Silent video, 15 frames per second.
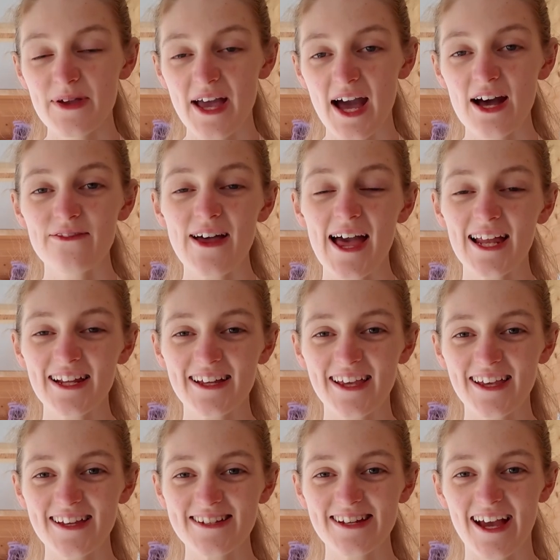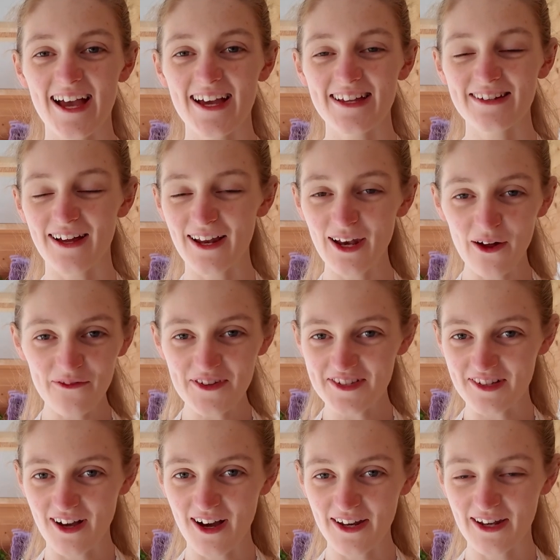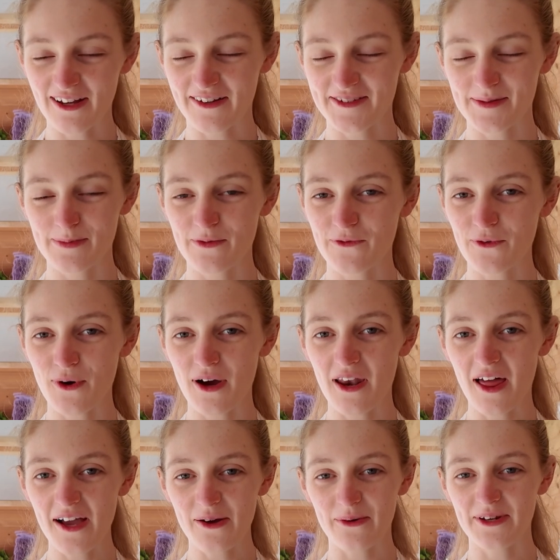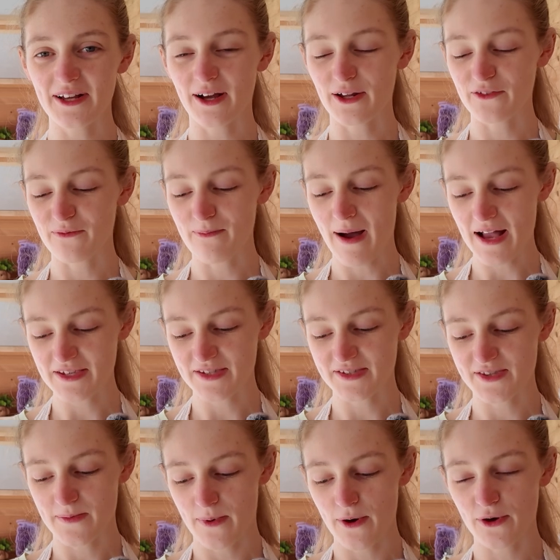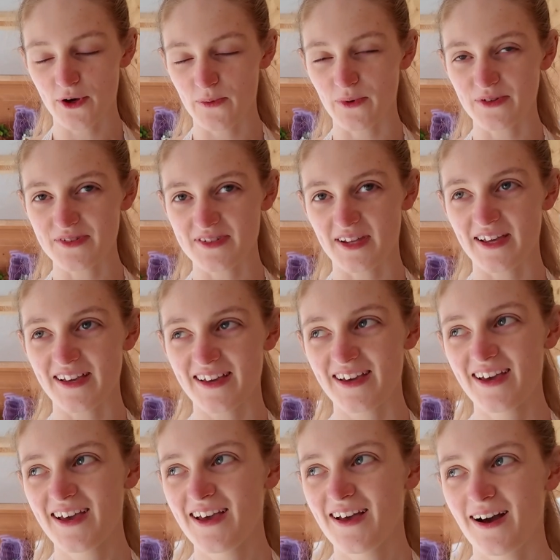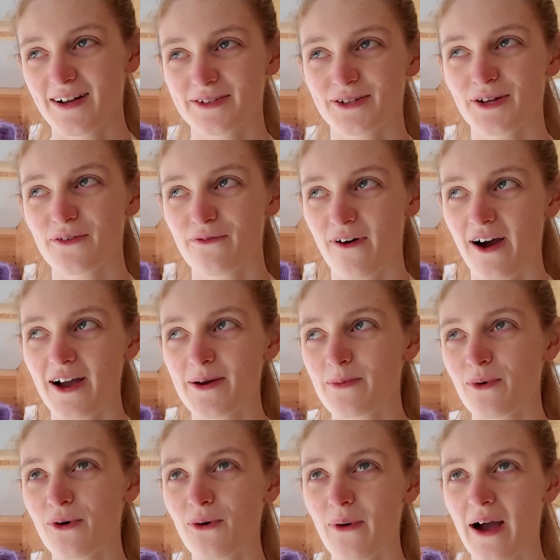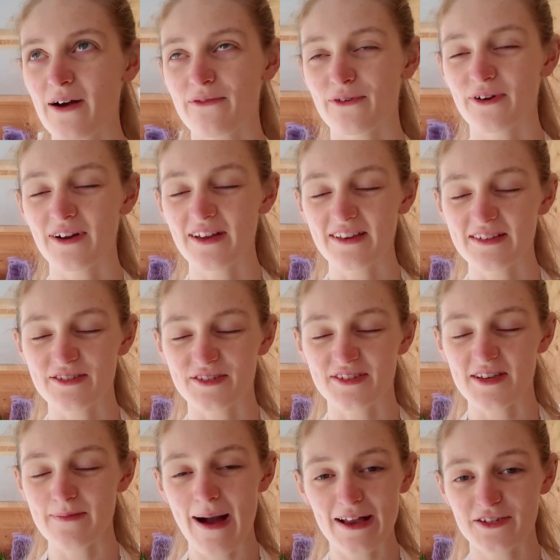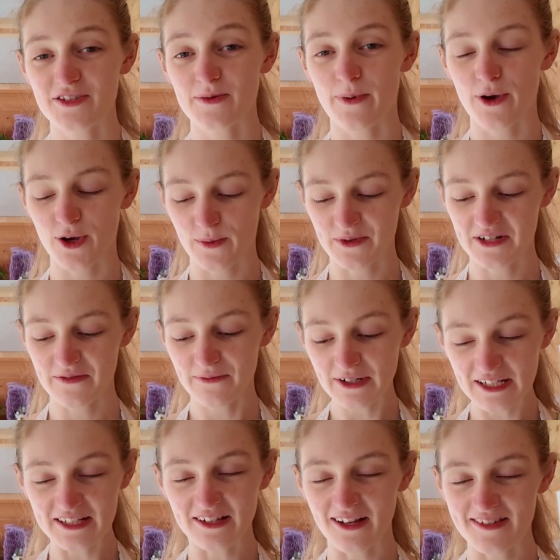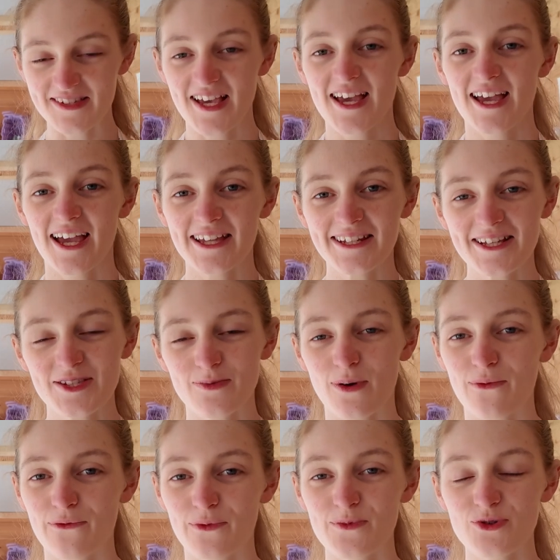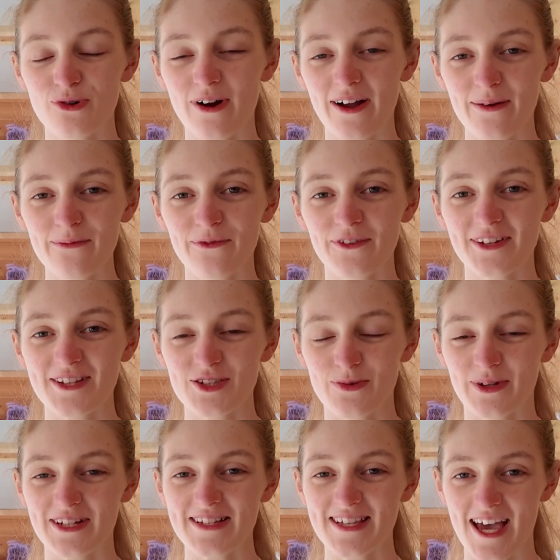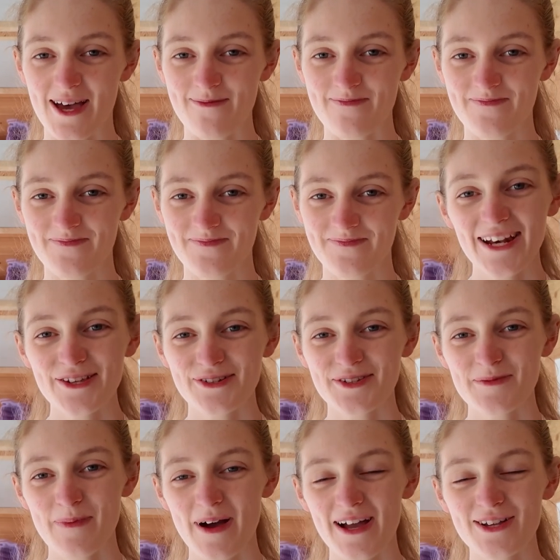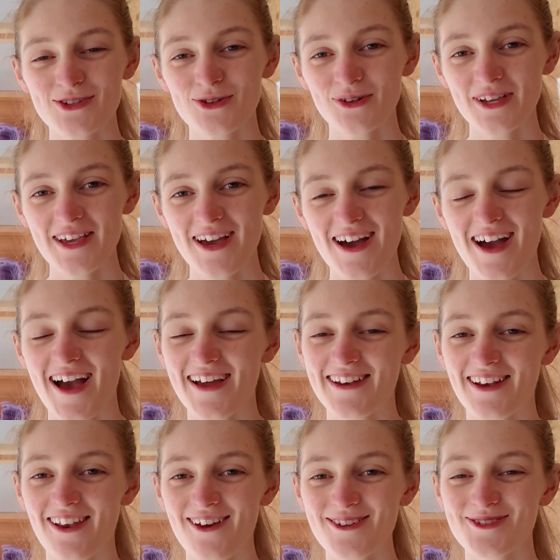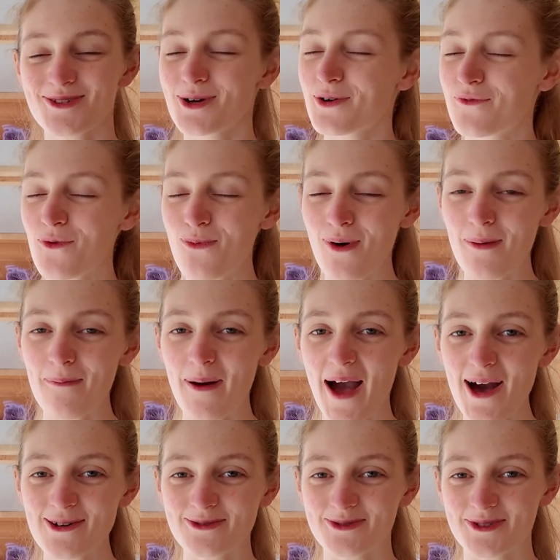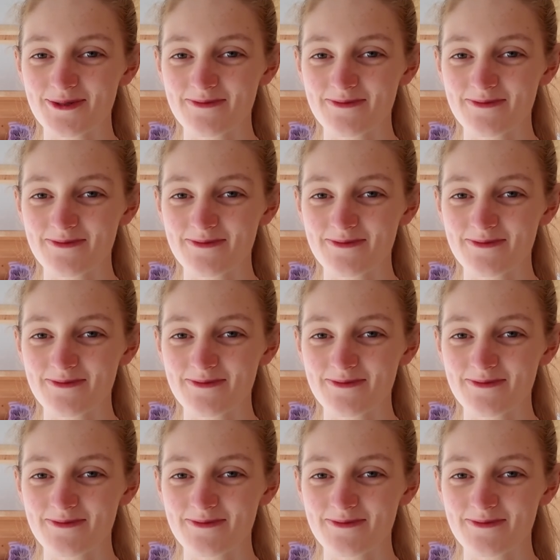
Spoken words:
we have Elekid, and I love this card. Like I said before, I like when it kind of matches the Pokemon's, like, I don't know, vibe or whatever. It matches the Pokemon. It really does in this one from Triumphant in 2010. Illustrated by Tokiya and Last Soul for £1.